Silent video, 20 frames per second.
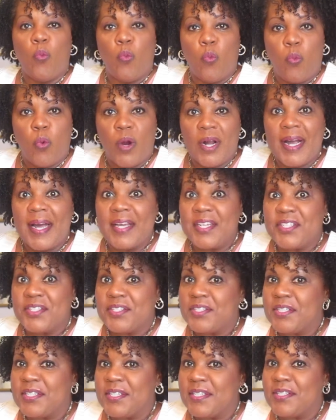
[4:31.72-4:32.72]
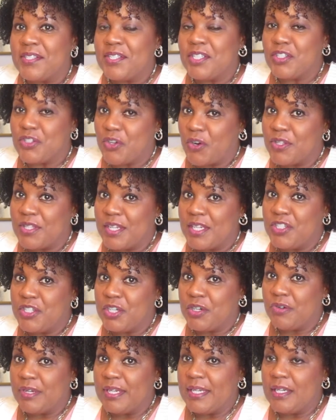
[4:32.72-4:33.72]
what kind of statistics are they
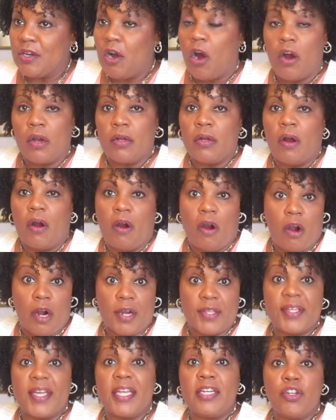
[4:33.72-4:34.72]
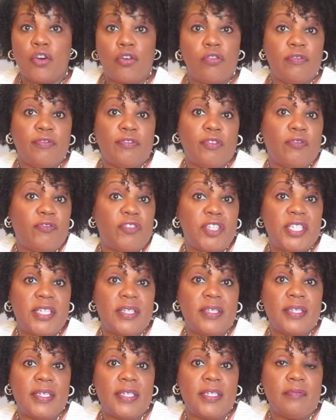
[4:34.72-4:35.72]
generating? Are they known for
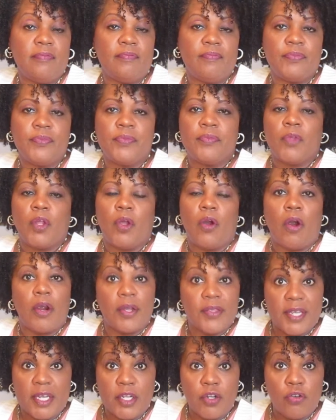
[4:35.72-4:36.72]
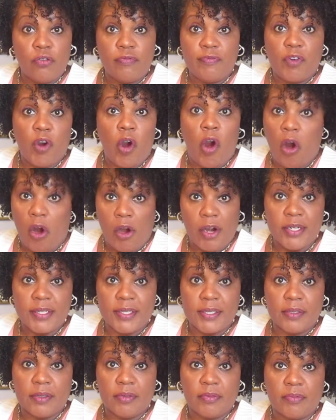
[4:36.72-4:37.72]
fertility? Are they known for
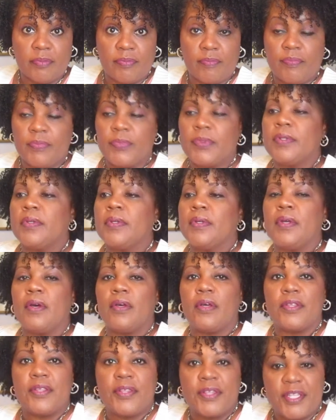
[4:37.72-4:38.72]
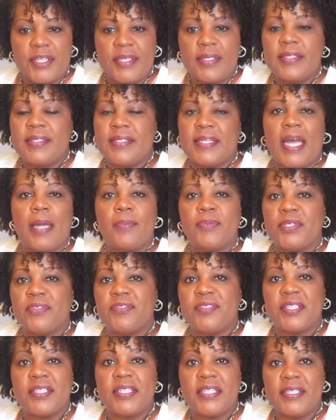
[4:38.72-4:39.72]
heart? These types of
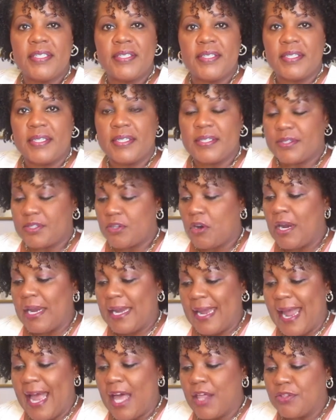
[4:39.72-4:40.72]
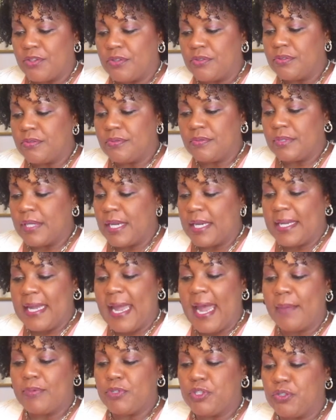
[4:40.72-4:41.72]
statistics are gathered and
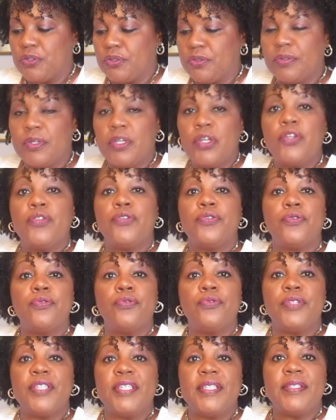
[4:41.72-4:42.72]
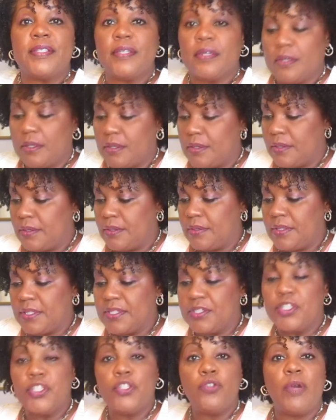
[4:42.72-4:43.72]
captured through these
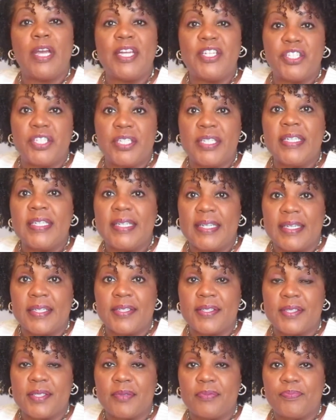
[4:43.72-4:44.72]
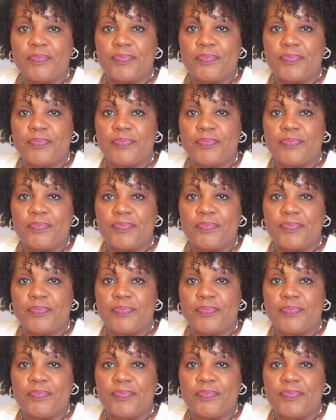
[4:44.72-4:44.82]
this UHDDS